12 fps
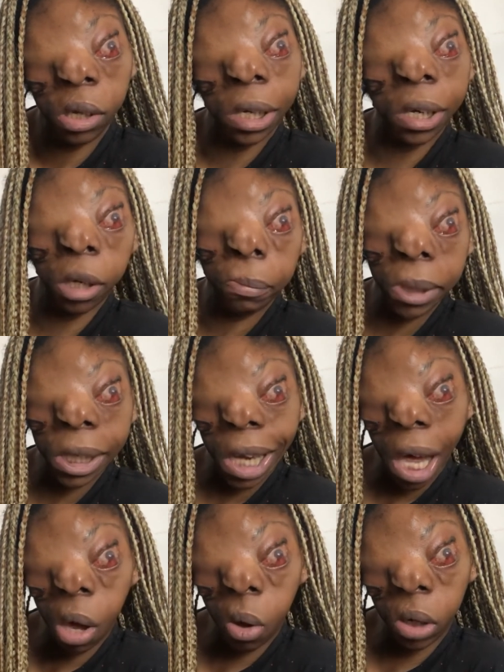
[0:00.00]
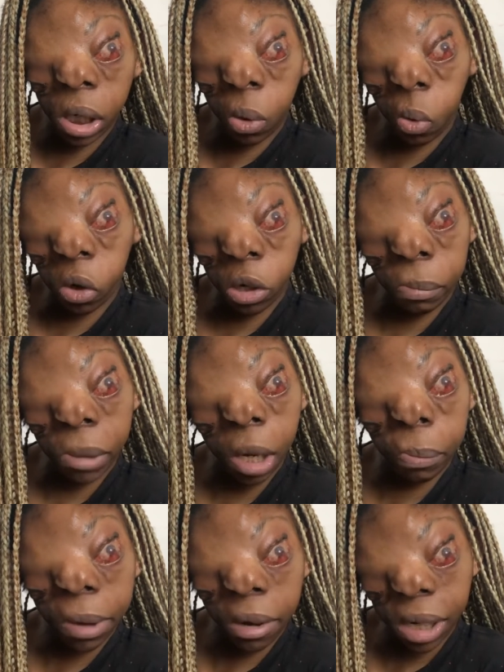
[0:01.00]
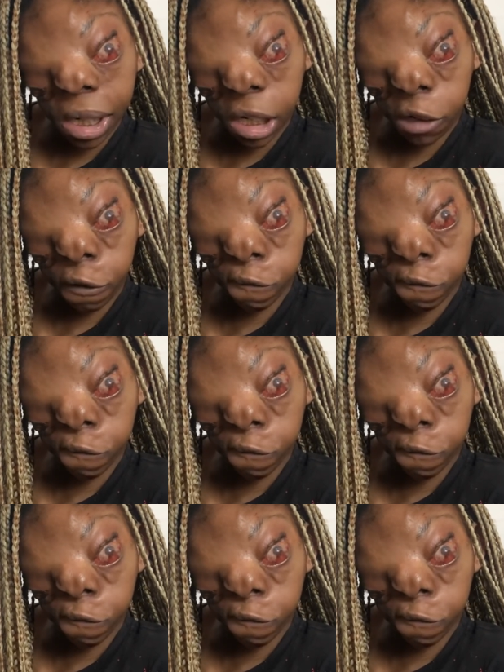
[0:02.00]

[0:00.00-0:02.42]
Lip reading: sit me down, talk to me about it,